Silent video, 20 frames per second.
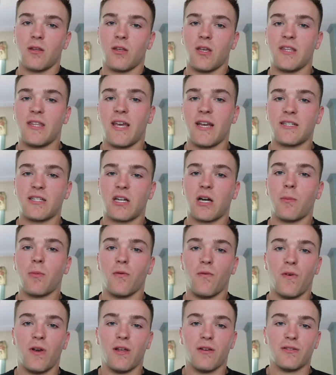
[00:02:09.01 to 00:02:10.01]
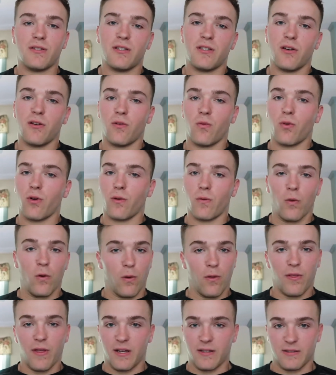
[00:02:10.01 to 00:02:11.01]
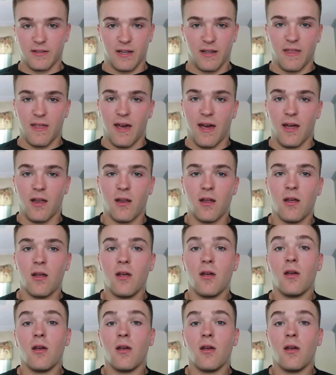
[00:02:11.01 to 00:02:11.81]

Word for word: it takes a couple of videos until you learn little things like that.